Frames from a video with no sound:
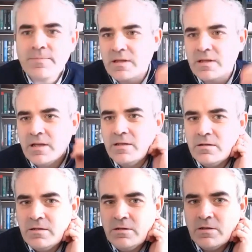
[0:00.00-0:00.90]

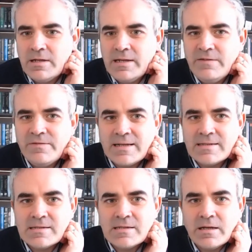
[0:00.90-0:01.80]
you can leave that
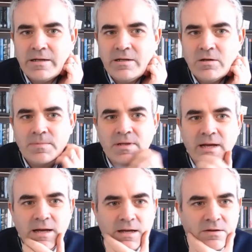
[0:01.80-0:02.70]
slide up,
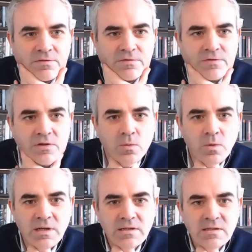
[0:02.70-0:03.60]
Na, if you
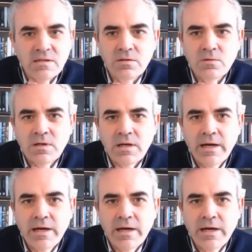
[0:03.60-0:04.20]
want to.